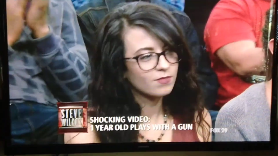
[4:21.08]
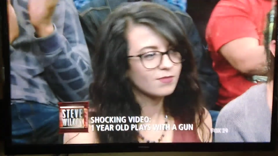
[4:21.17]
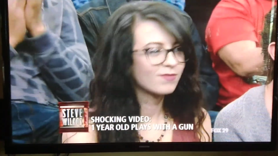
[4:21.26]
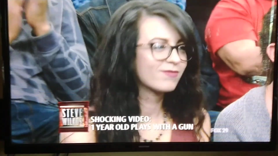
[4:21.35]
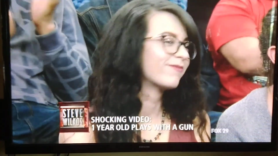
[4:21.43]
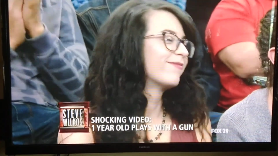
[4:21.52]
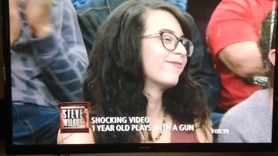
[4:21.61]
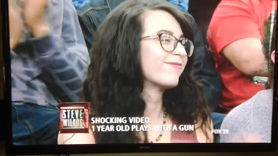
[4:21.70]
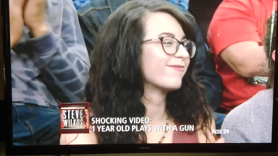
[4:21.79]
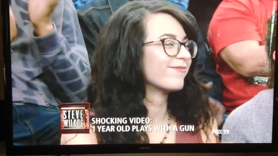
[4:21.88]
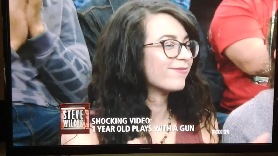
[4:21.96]

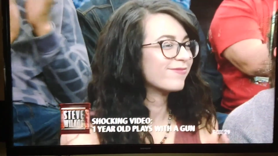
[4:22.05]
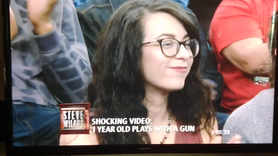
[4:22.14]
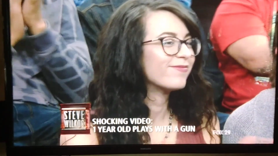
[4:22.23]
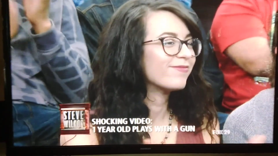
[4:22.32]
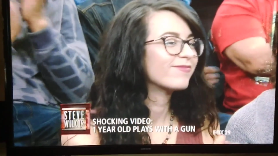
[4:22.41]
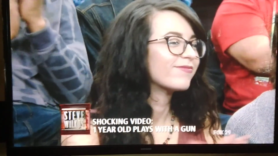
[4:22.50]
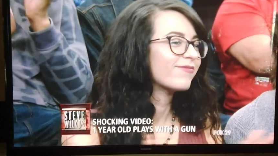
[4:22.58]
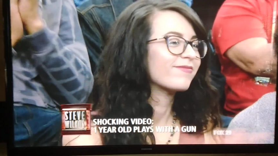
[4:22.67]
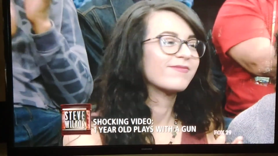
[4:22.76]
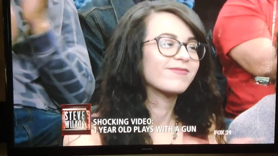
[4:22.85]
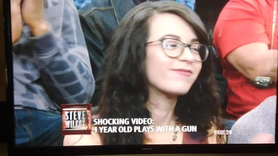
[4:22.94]

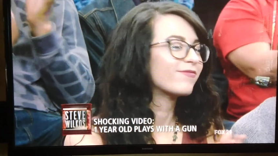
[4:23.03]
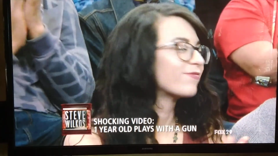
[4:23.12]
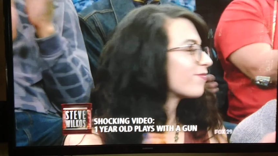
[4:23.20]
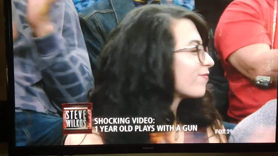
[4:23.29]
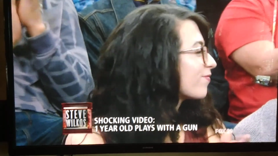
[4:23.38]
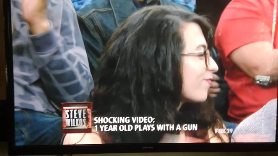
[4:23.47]
(no one is talking)